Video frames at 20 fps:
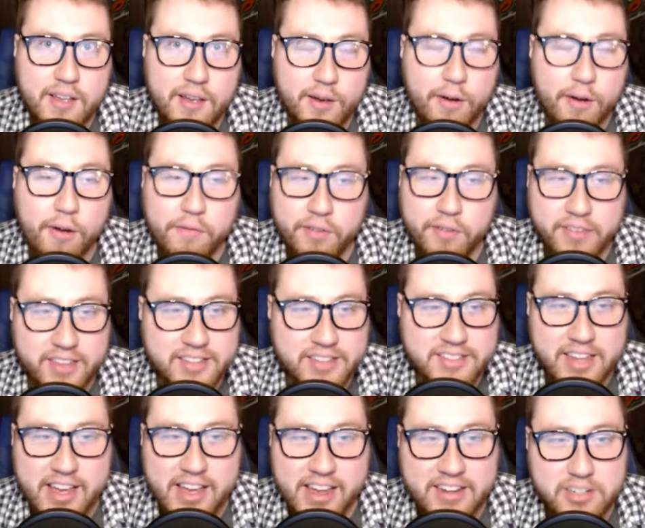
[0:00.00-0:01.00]
over this
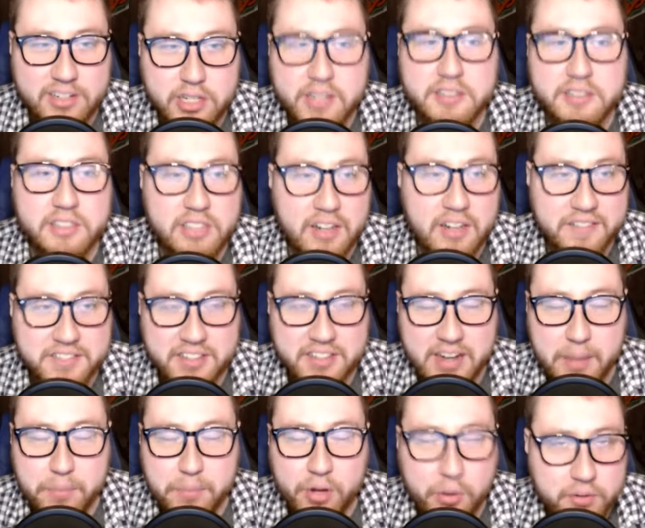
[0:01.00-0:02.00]
guy. And Justin Jefferson,
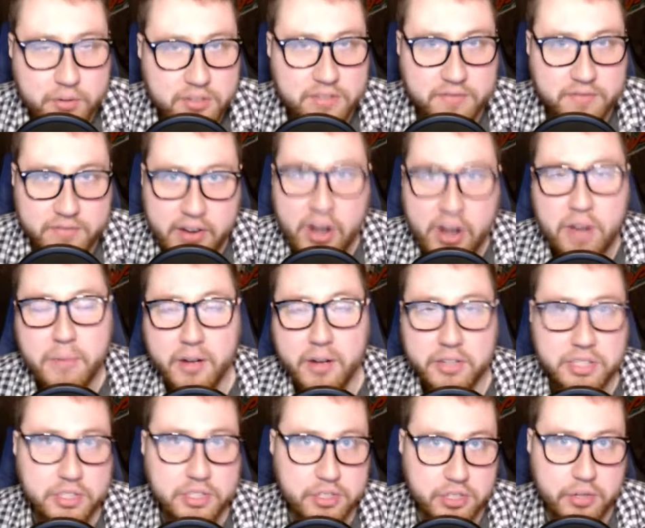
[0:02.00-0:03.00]
I'm going to very
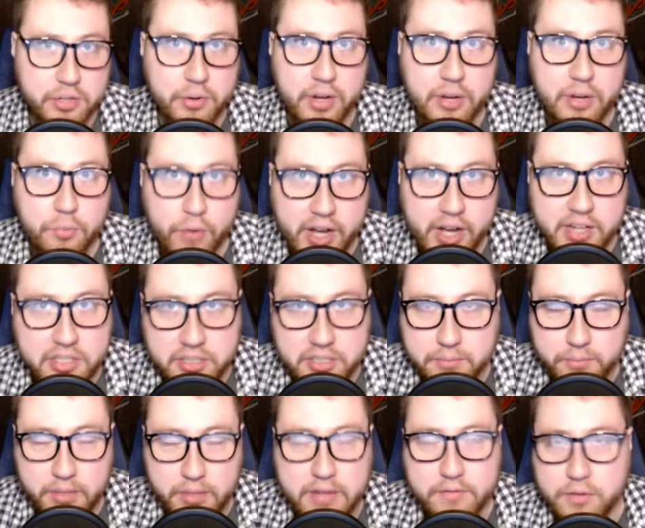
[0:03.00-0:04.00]
much enjoy
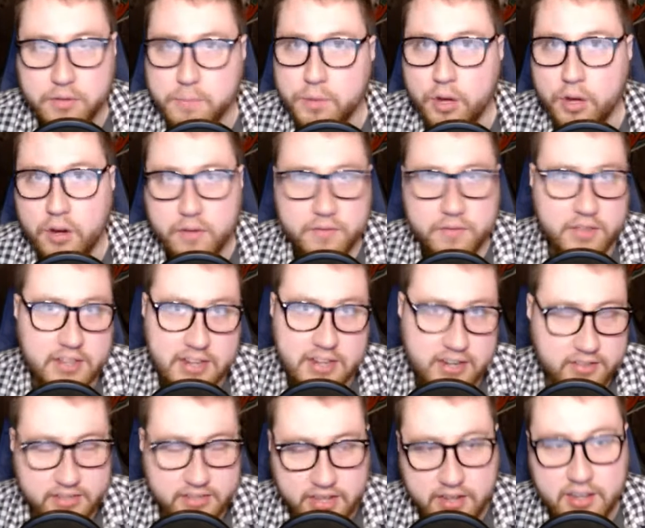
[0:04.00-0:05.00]
watching play football for the
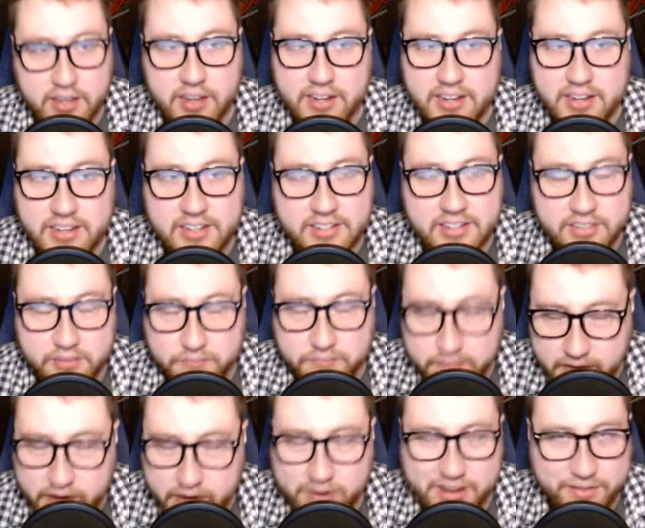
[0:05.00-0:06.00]
next decade. He is
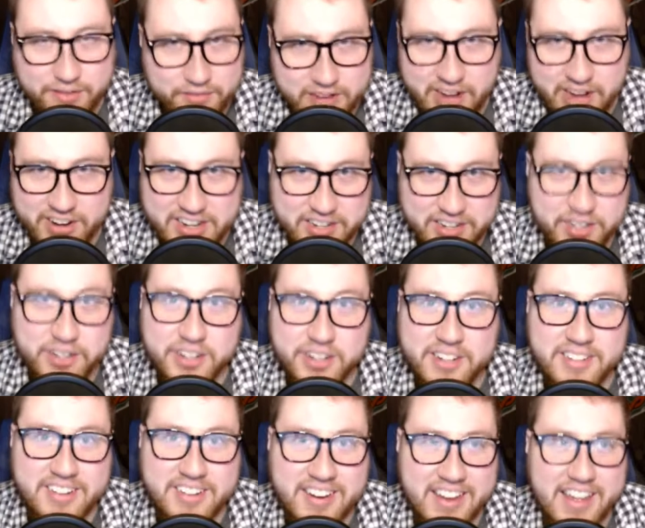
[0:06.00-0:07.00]
very, very good
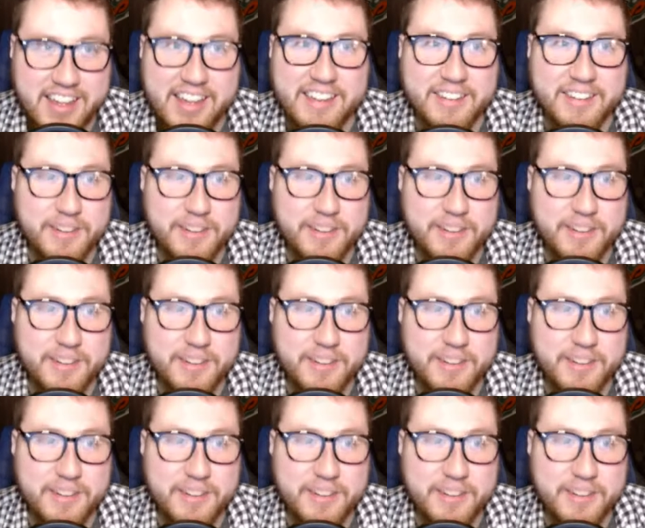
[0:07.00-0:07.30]
at